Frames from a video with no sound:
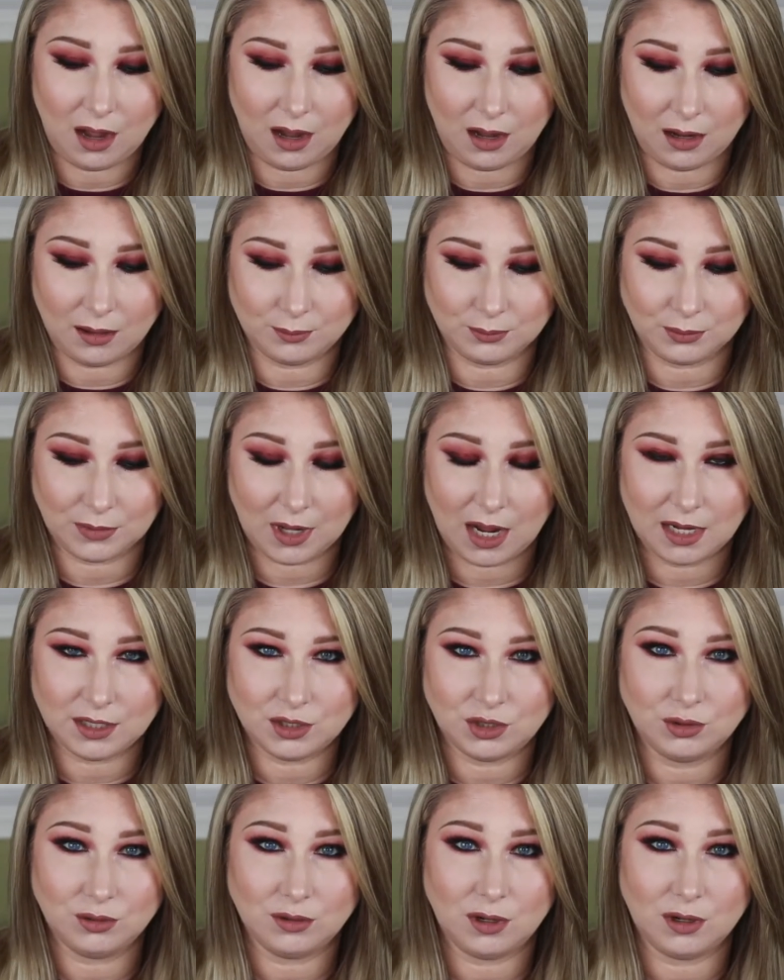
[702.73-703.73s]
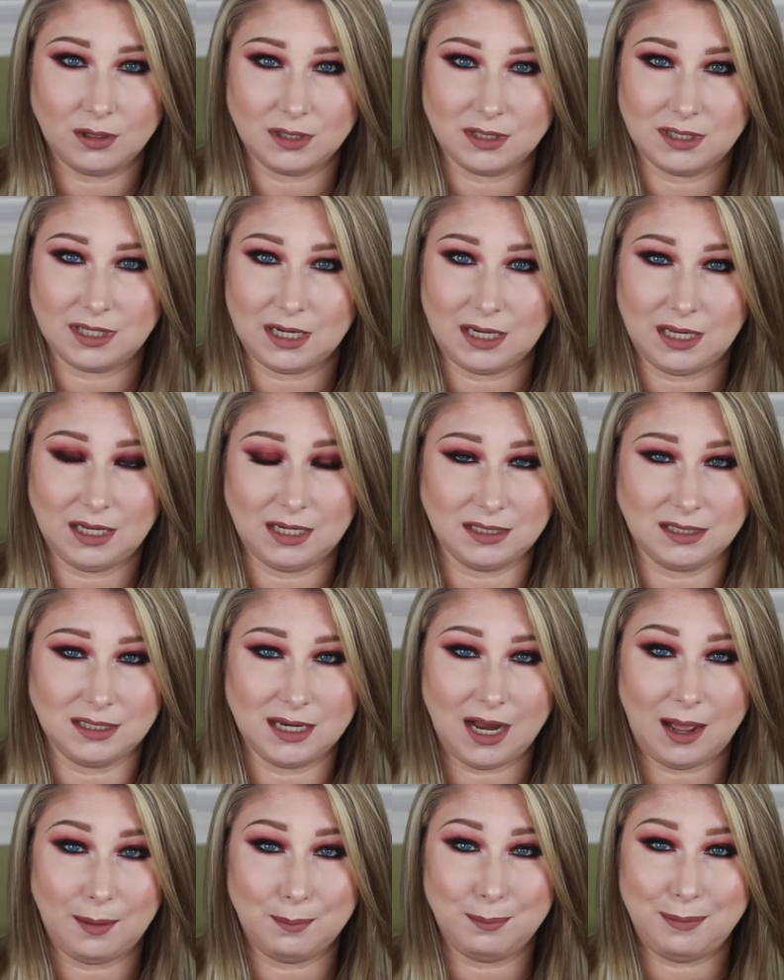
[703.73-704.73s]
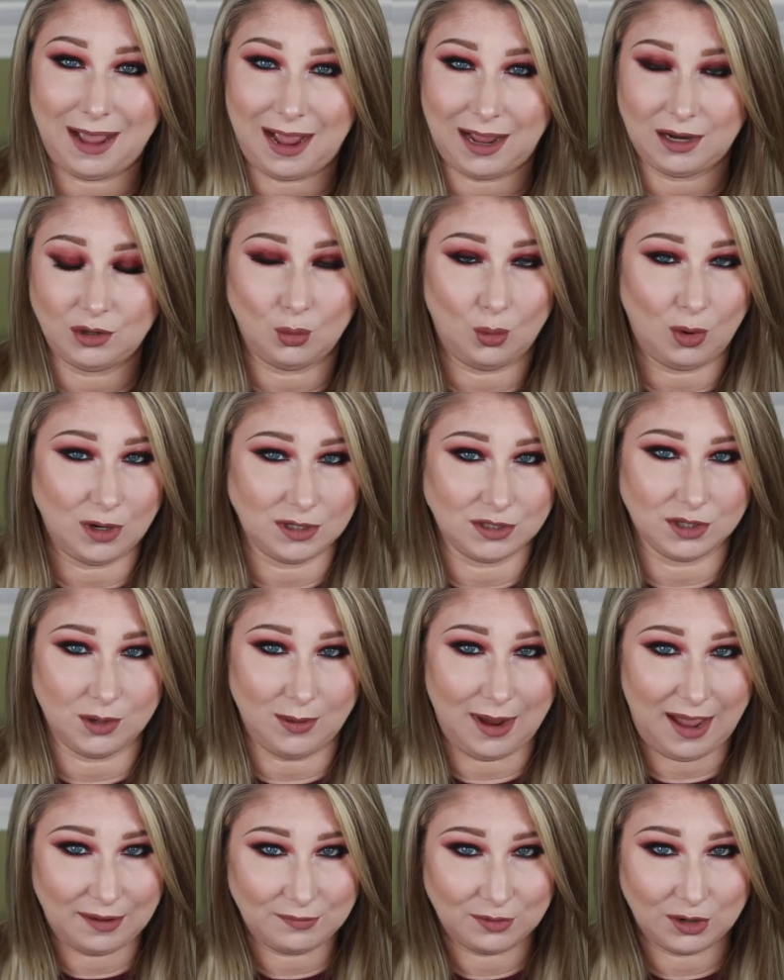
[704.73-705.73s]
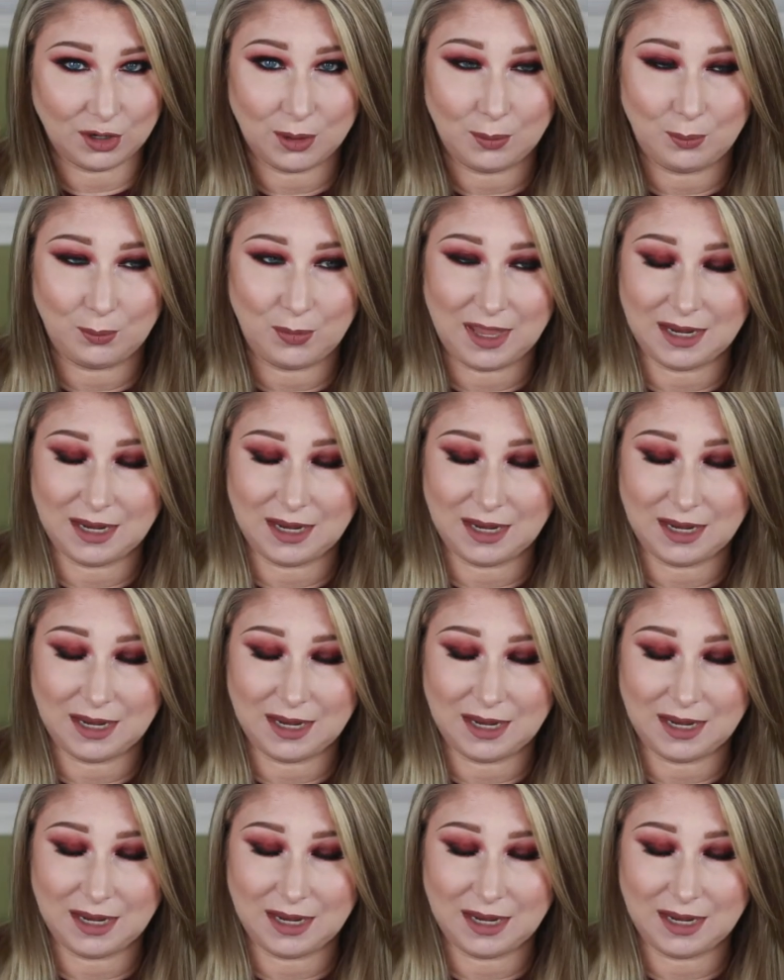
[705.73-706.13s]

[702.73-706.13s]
I do notice that it is not matte whatsoever.